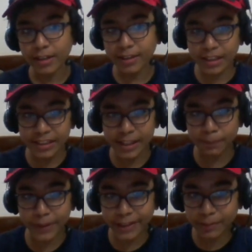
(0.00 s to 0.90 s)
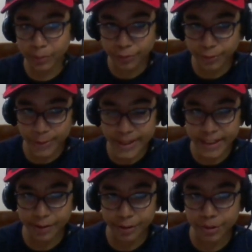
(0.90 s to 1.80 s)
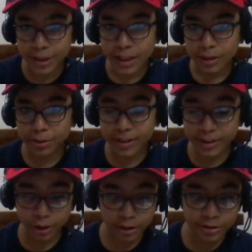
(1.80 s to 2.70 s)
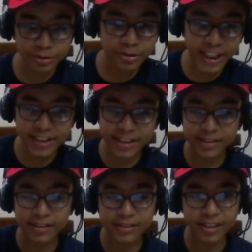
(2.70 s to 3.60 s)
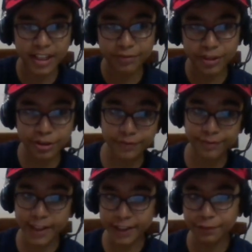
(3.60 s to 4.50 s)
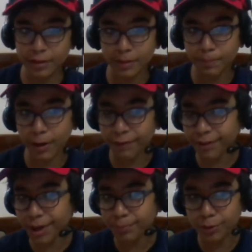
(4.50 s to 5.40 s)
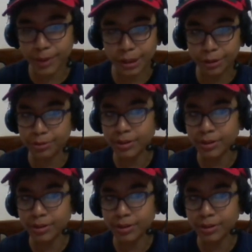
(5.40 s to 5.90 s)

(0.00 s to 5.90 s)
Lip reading: Thus he played the move queen d2. So that also teaches us that we should wait for the perfect moment to